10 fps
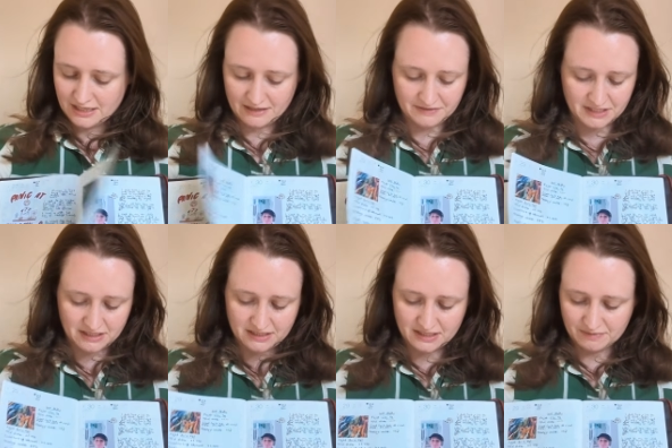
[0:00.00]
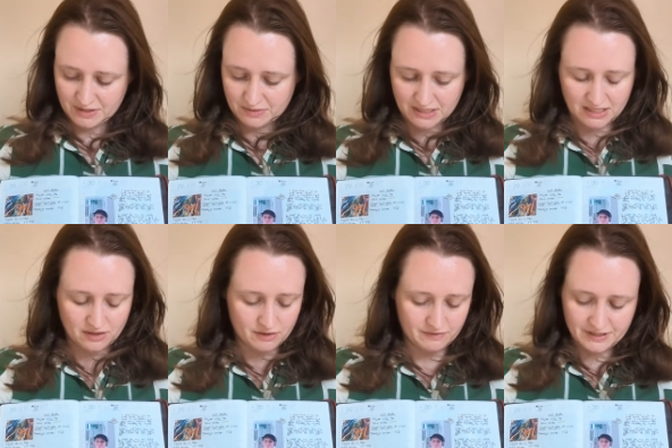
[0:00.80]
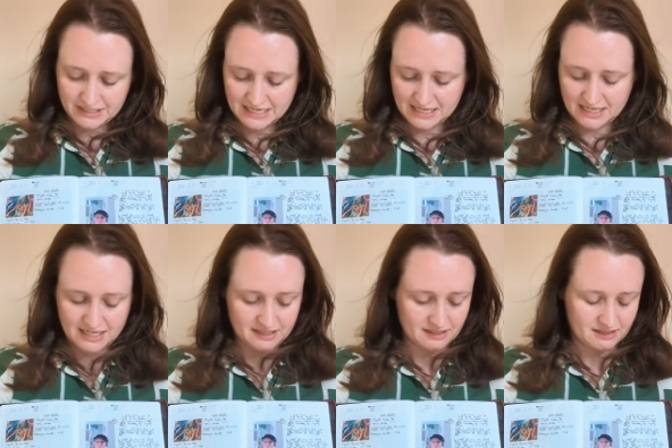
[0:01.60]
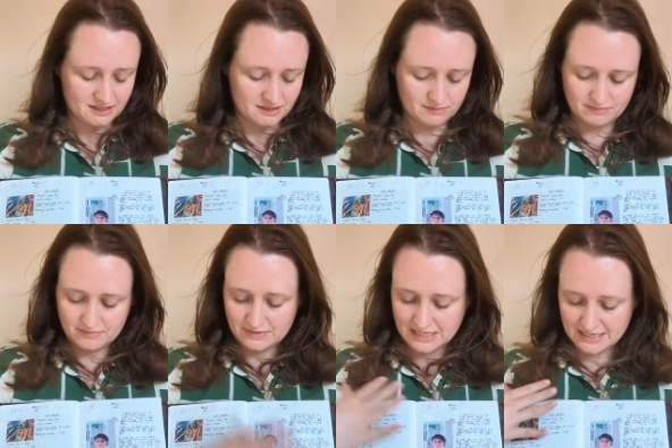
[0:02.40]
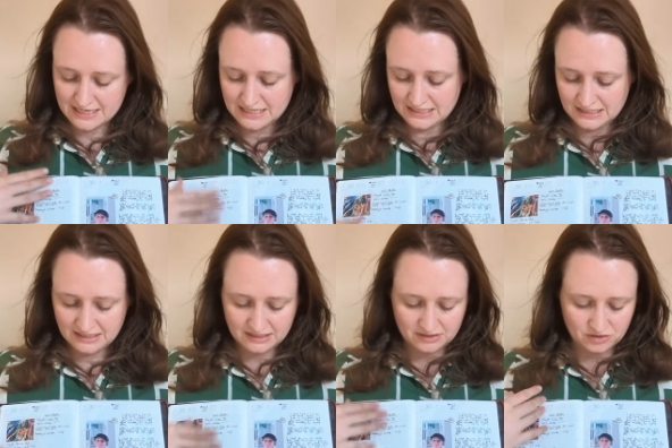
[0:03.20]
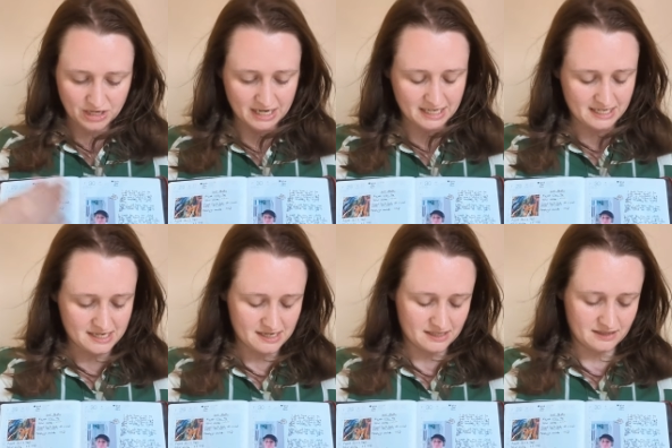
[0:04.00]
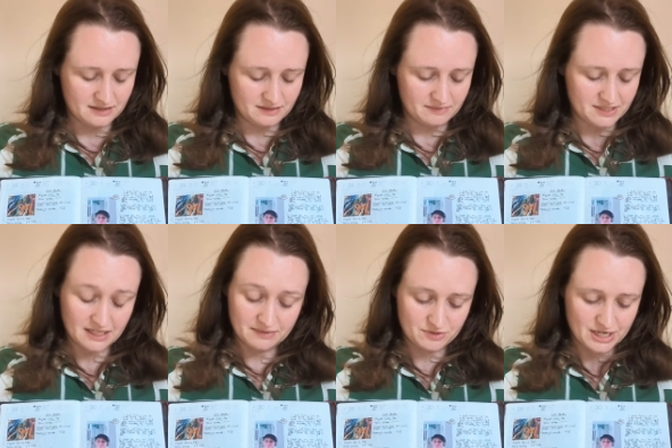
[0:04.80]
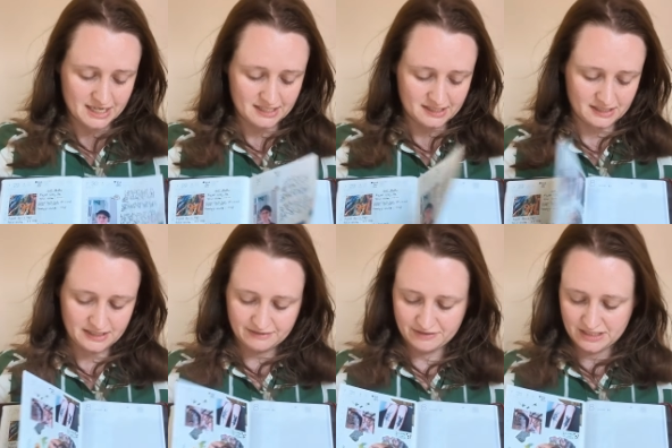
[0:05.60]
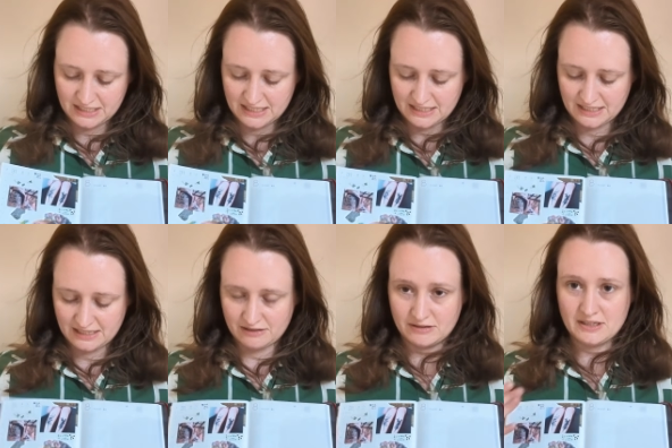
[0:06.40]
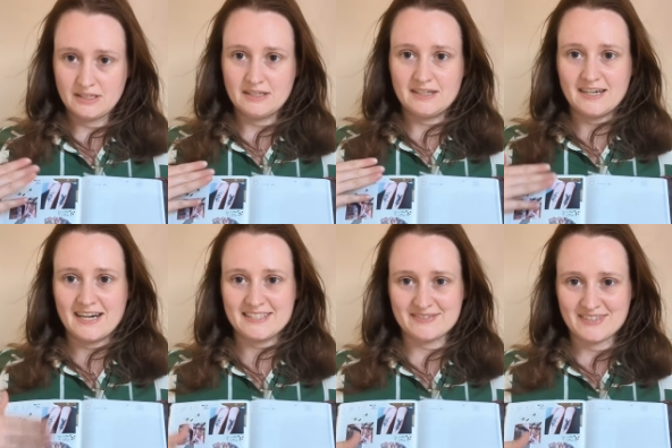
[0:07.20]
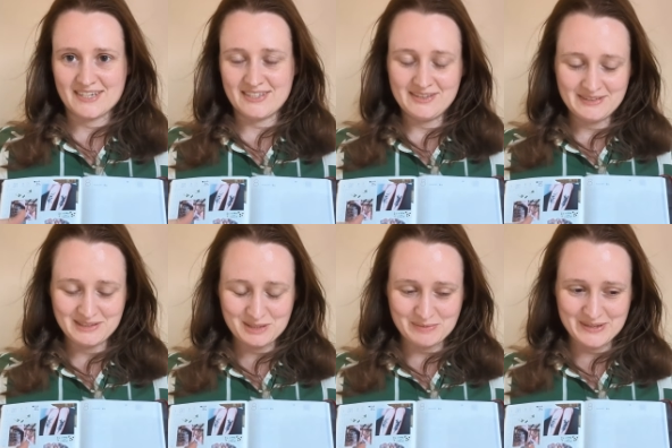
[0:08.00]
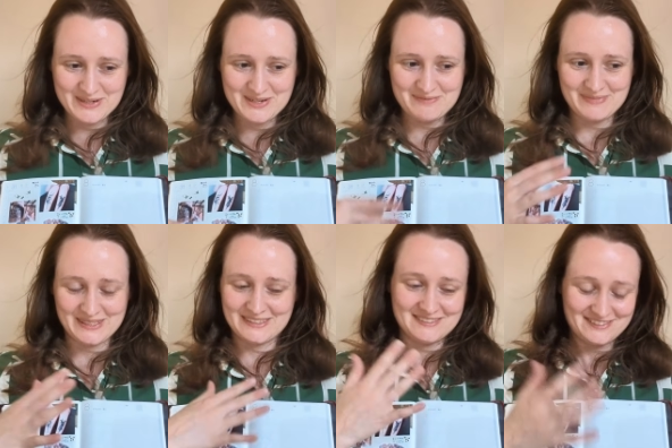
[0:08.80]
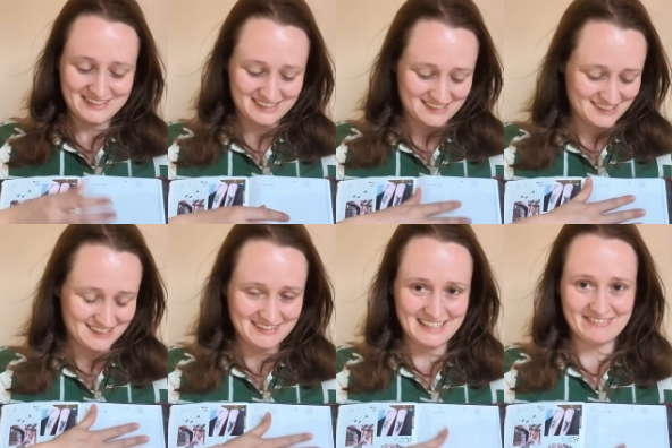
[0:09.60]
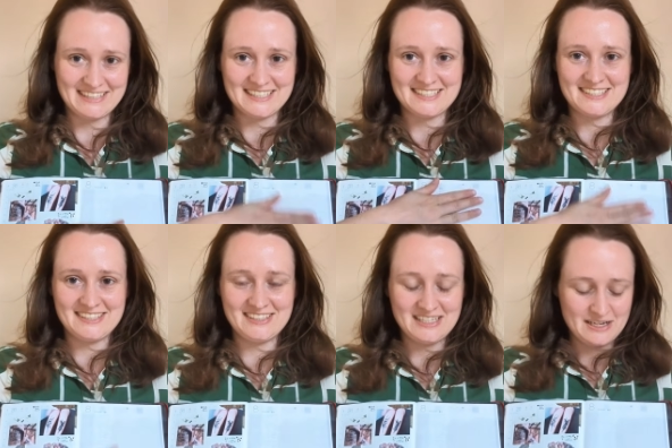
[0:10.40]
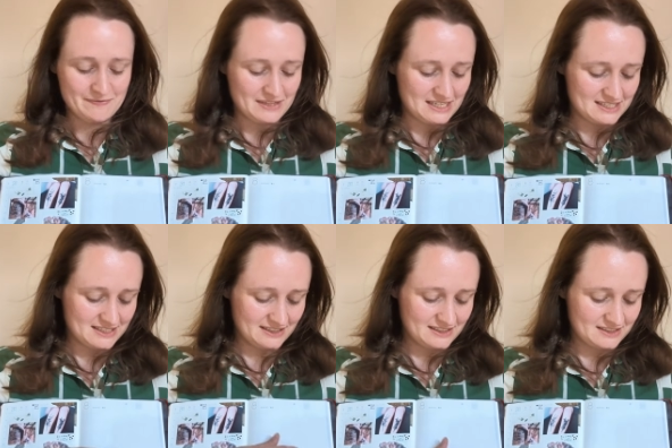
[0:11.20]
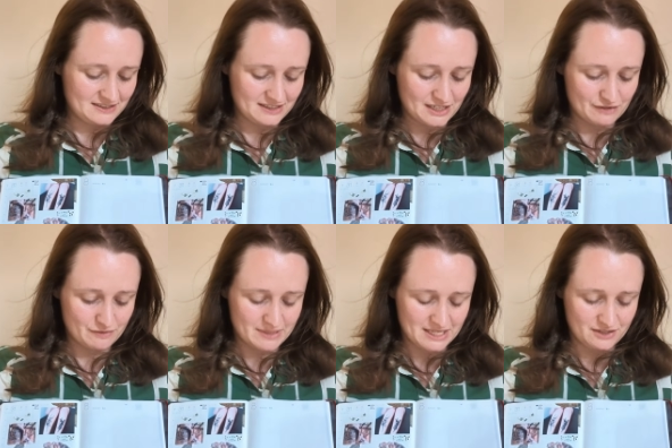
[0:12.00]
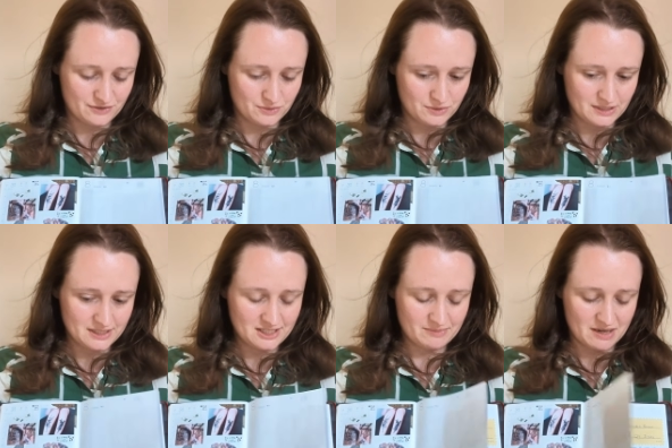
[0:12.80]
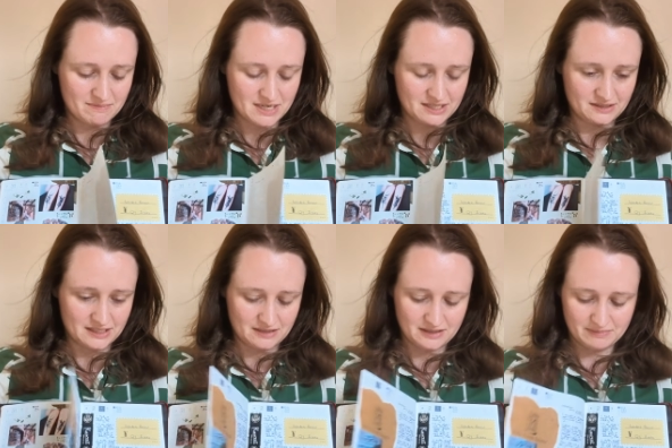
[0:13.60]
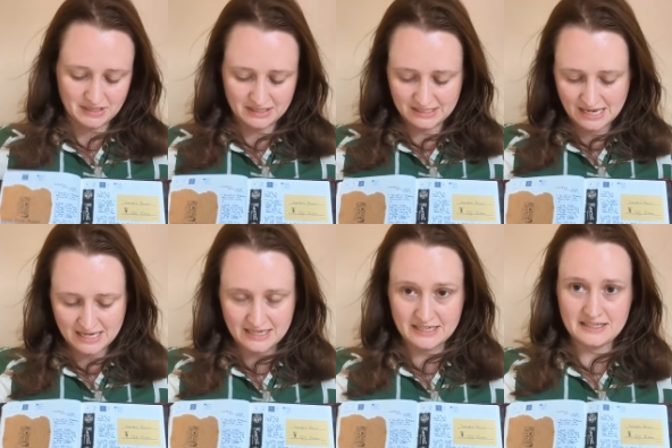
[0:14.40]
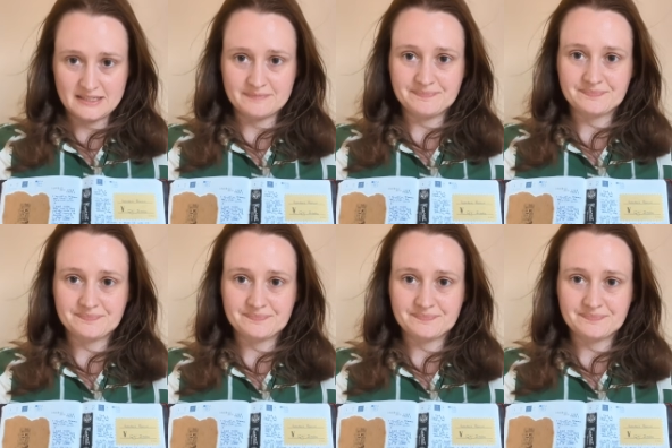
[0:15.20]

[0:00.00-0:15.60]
I've done some which were like of the day. I did some like knitting tracking, and I'm tracking slightly differently in here now. I had some tattoo inspo because I was getting excited about getting my tattoo. I still need to do the cover page for August, but I might do that at the month's end.